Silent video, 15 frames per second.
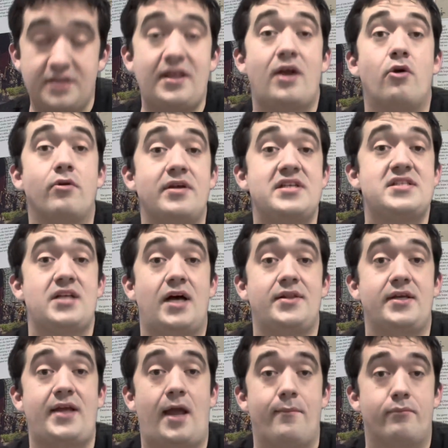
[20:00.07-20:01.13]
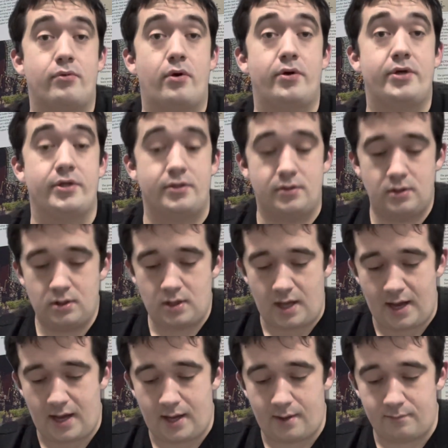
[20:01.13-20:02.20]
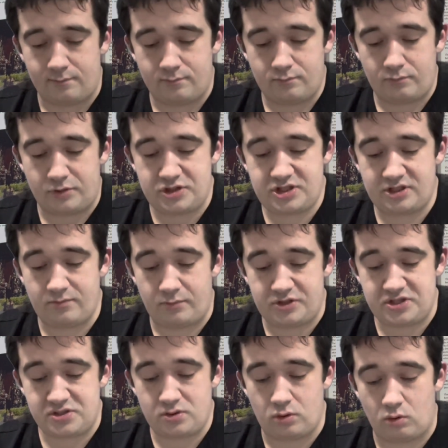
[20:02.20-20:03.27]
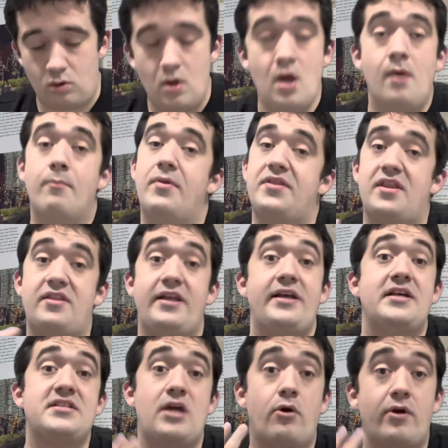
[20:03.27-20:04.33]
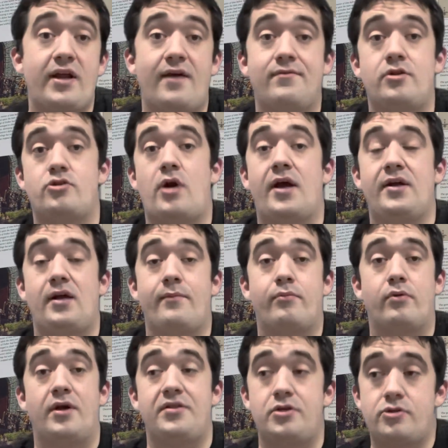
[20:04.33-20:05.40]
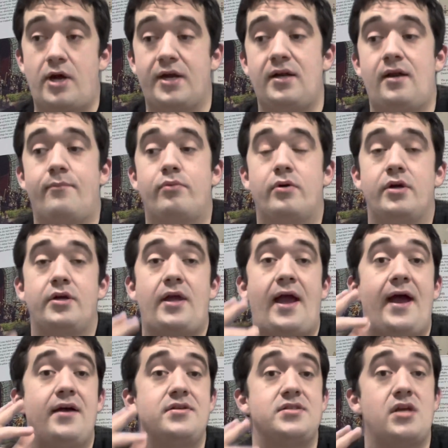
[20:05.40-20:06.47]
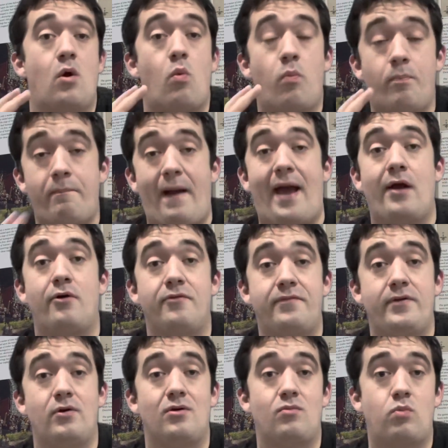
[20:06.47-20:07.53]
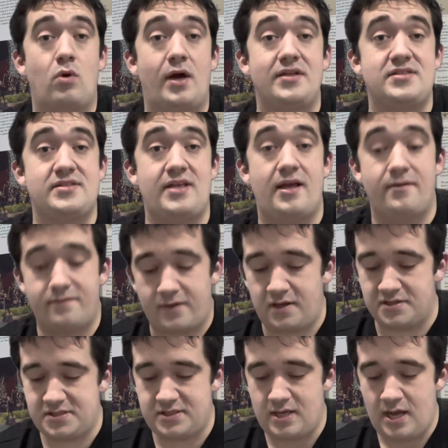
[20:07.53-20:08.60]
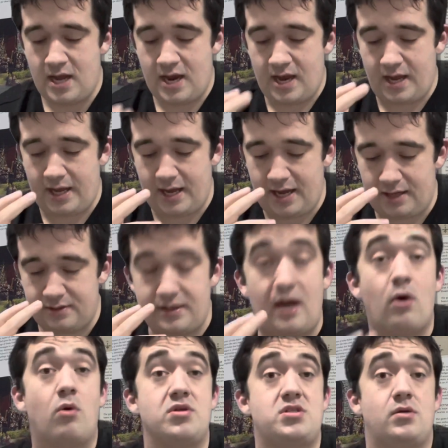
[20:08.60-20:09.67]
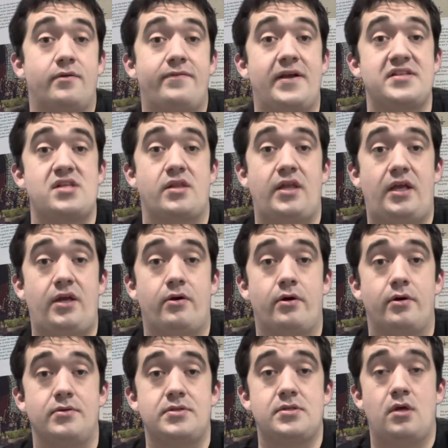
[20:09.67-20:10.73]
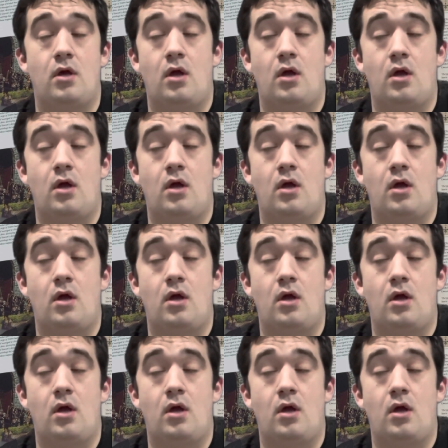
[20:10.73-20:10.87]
they already start the game broken, which is cool. But the thing is, they already have the Dragon Emperor, and the Dragon Emperor has a battlefield-wide standfast that also affects other heroes.